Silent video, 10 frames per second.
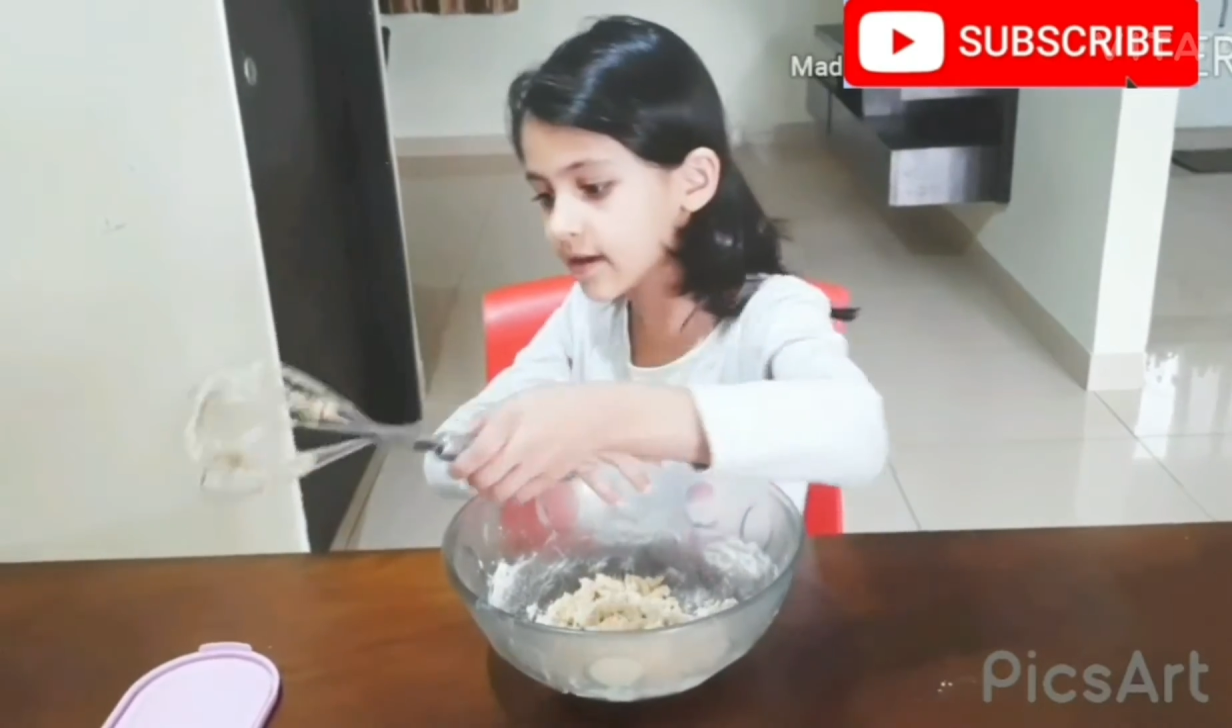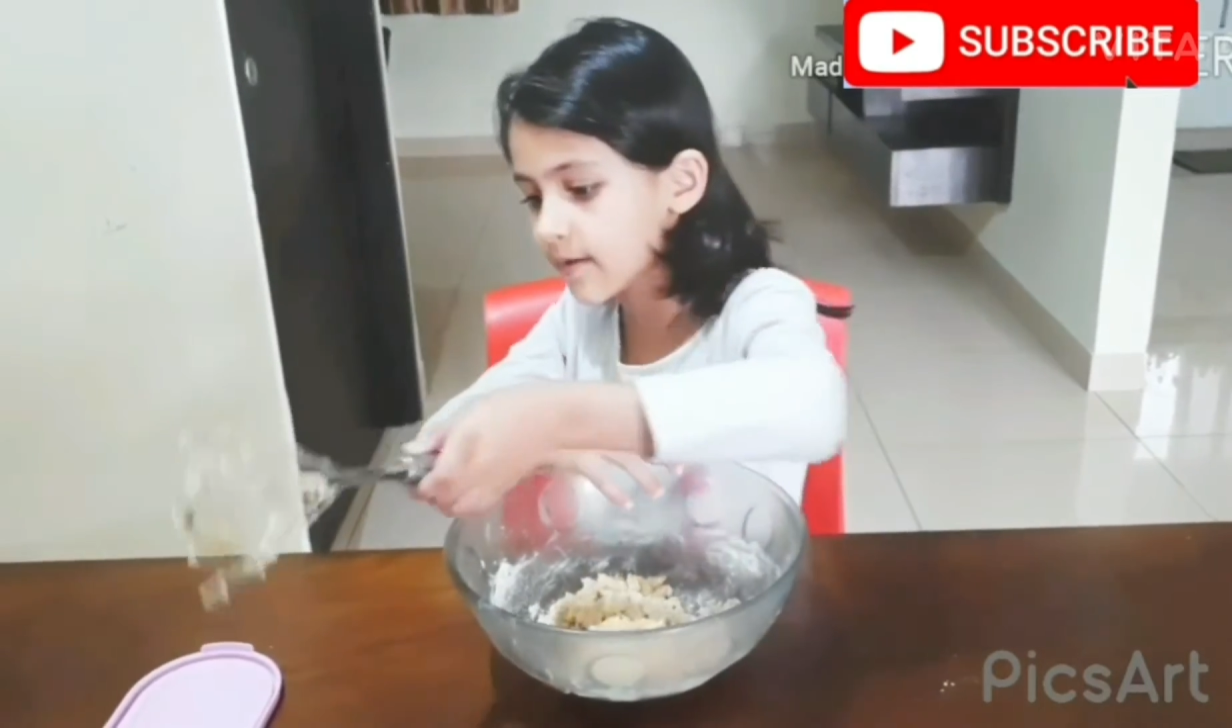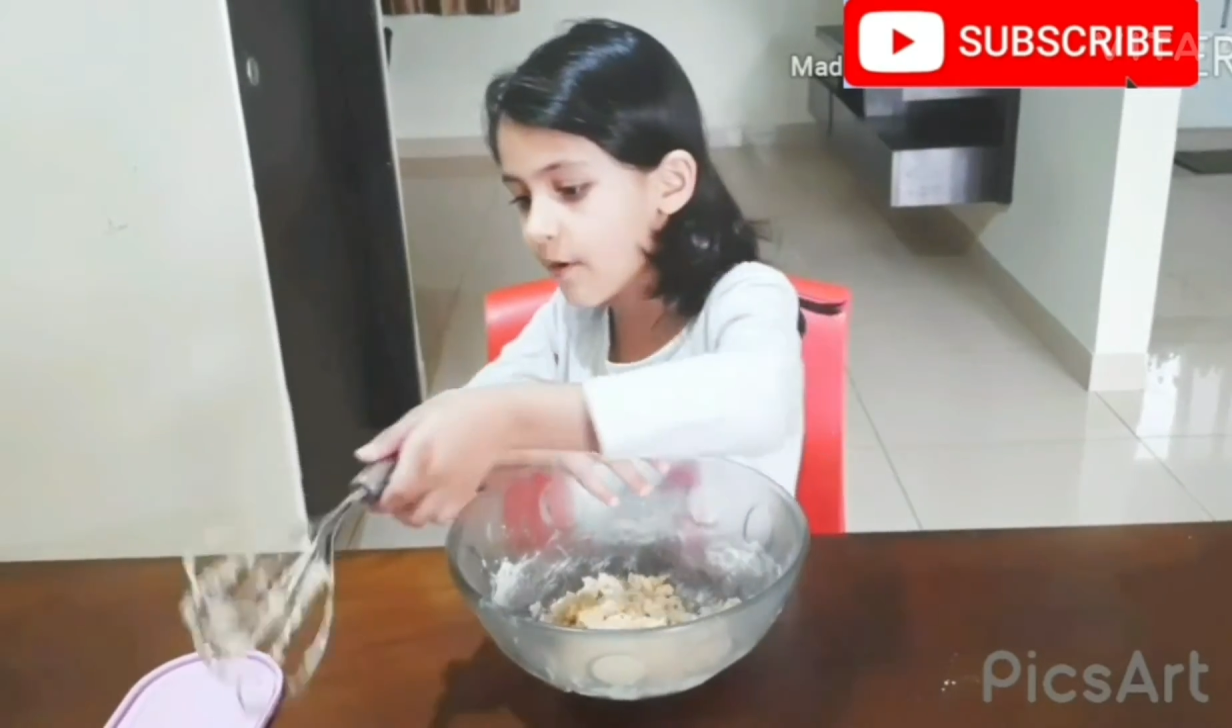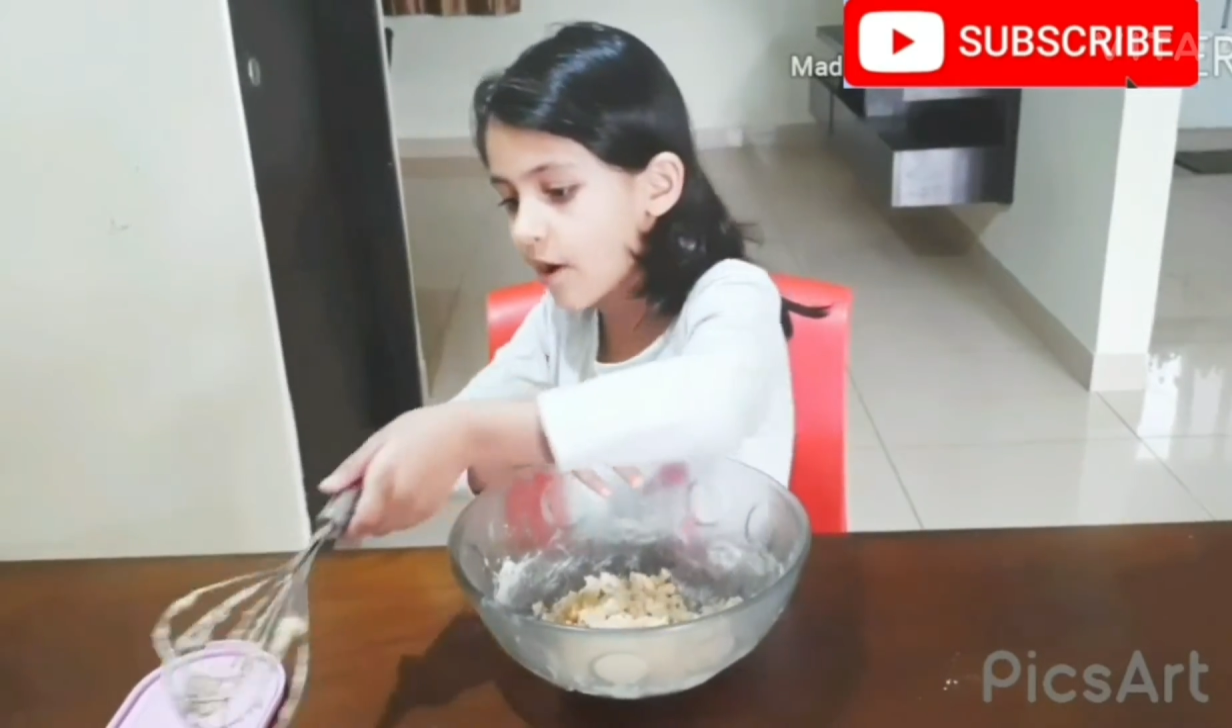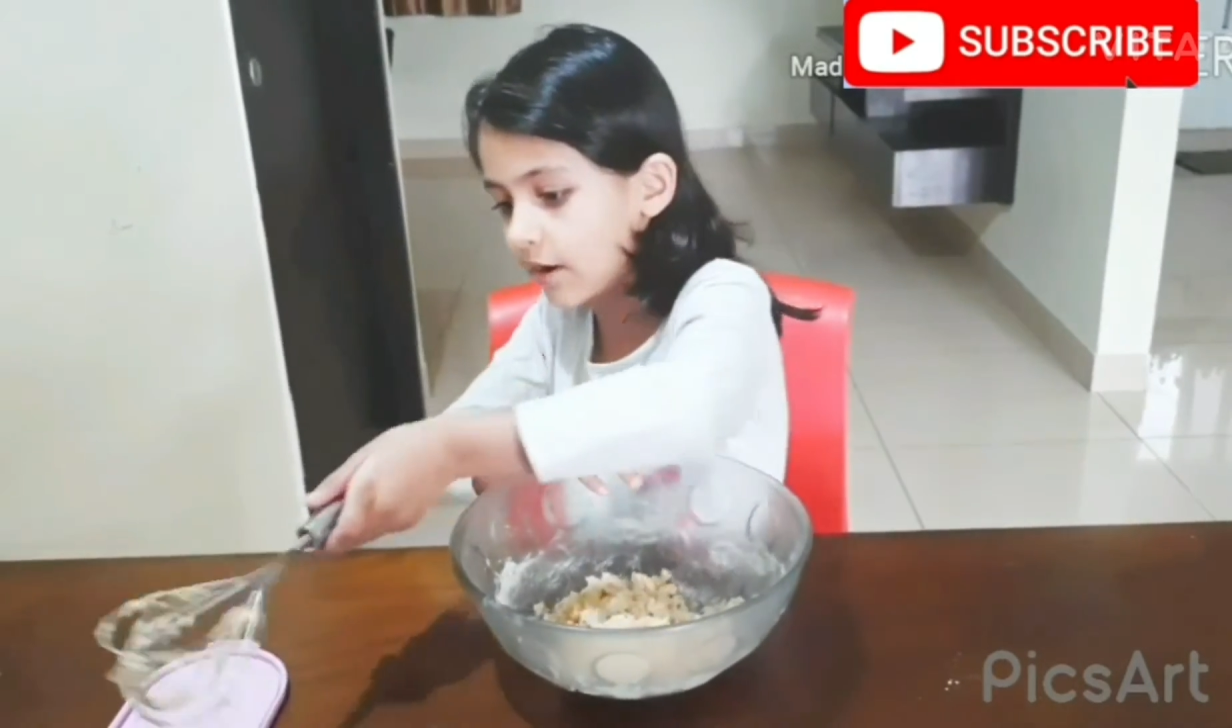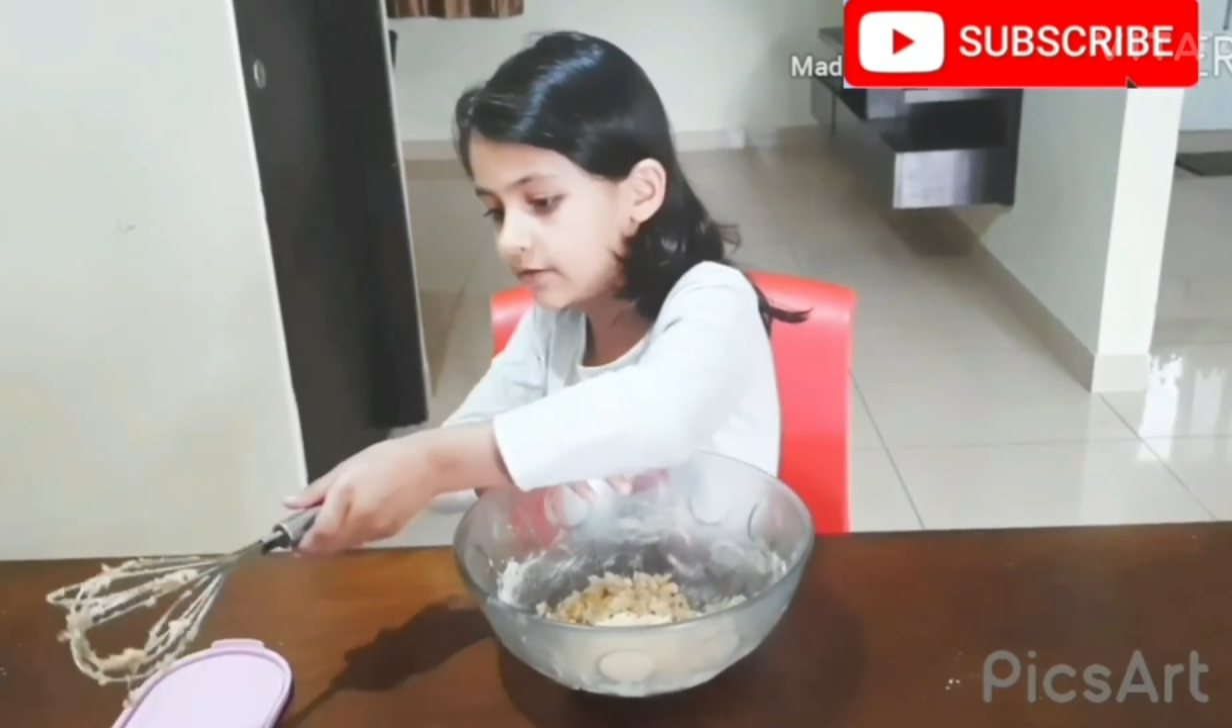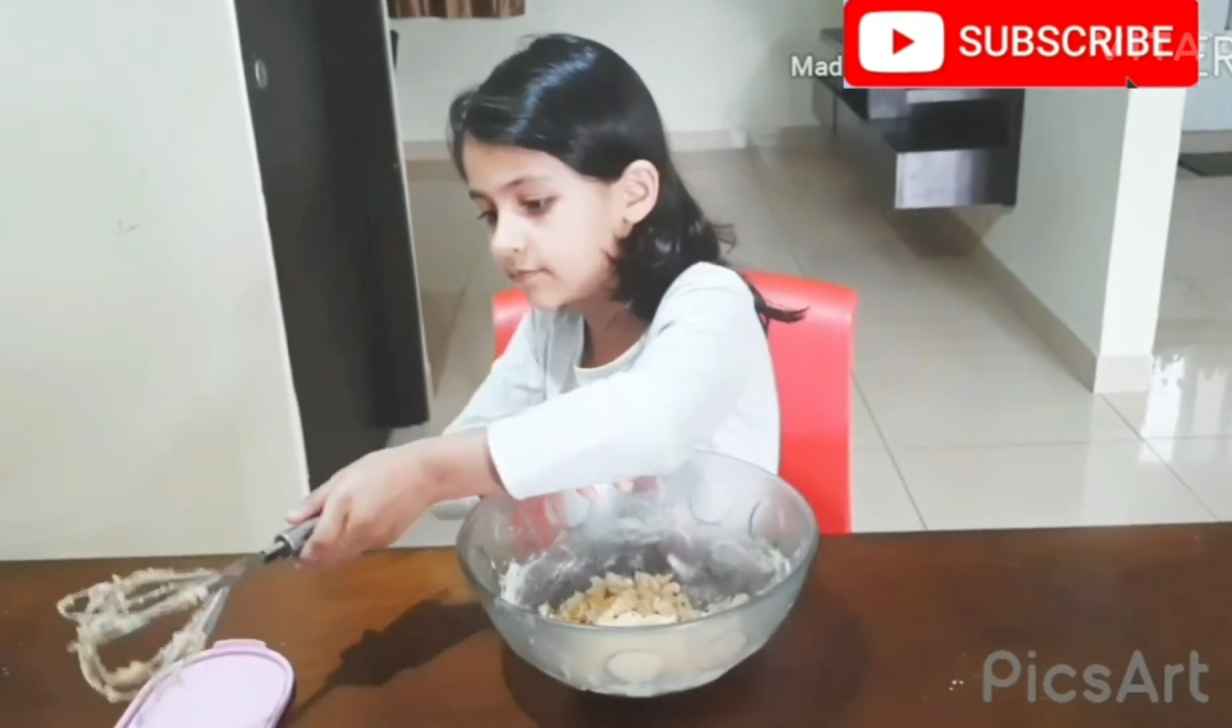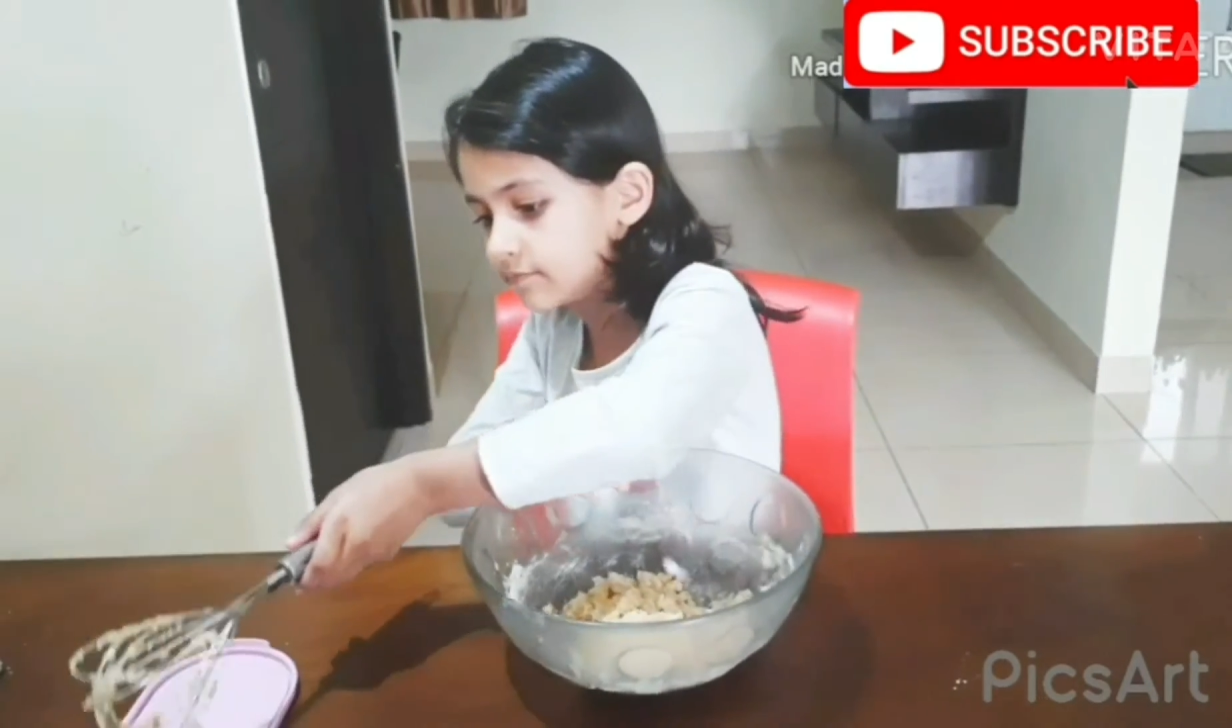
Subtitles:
Come on.